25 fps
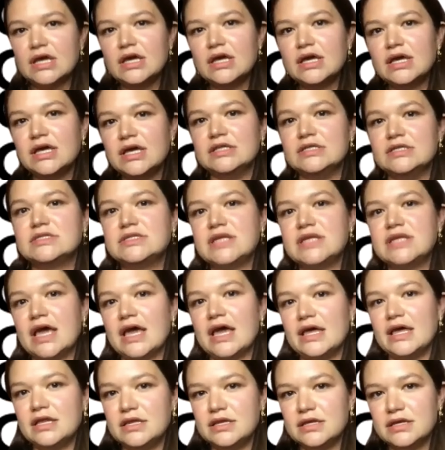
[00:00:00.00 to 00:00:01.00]

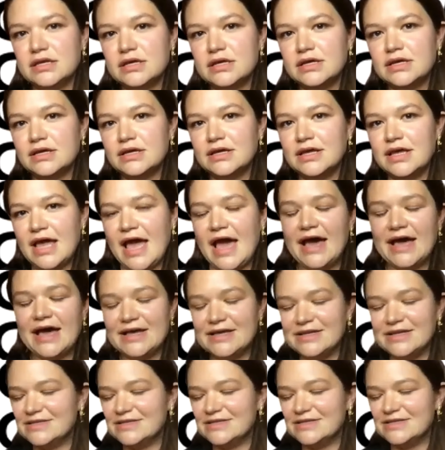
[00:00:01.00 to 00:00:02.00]
Instead,
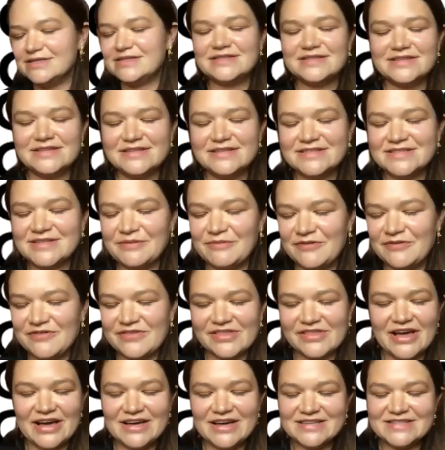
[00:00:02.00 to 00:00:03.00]
as some of the
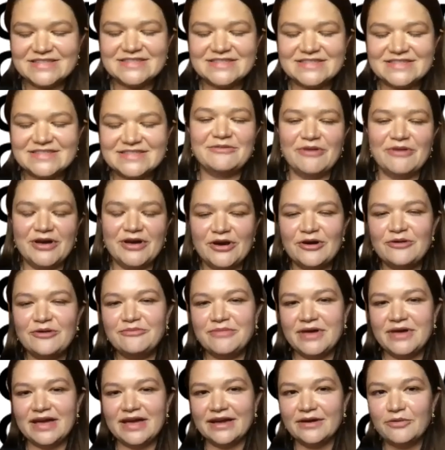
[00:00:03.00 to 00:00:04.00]
laws say in
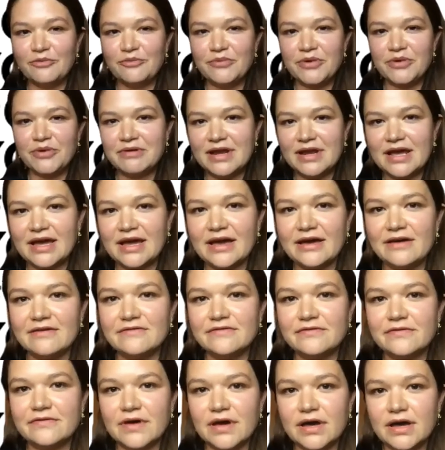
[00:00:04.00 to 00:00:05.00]
Wyoming, we would
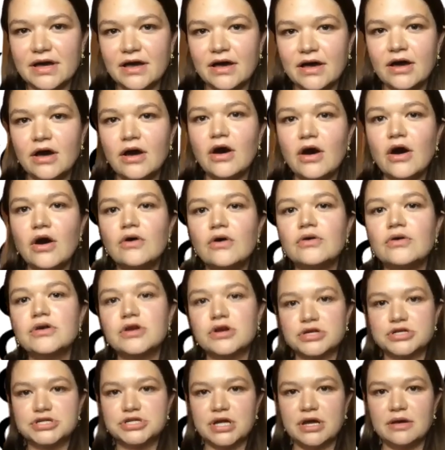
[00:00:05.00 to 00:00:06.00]
have
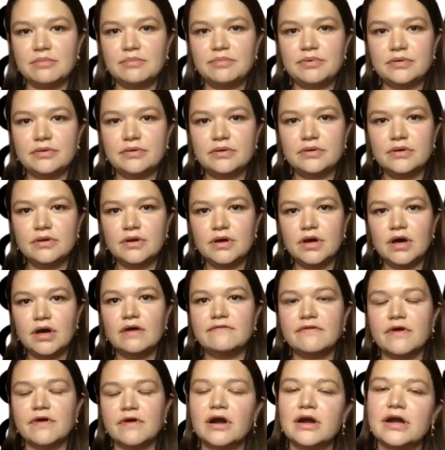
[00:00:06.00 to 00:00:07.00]
ownership
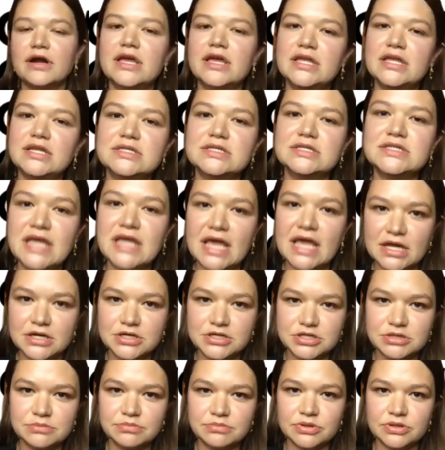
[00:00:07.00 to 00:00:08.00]
of our
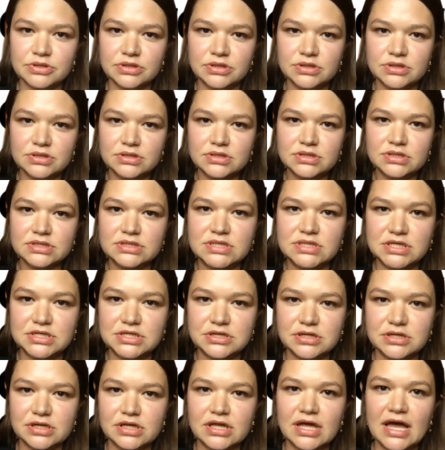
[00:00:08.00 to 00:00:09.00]
intangible
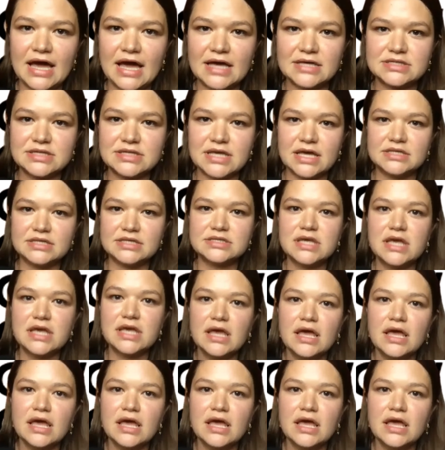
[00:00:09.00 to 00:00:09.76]
digital assets.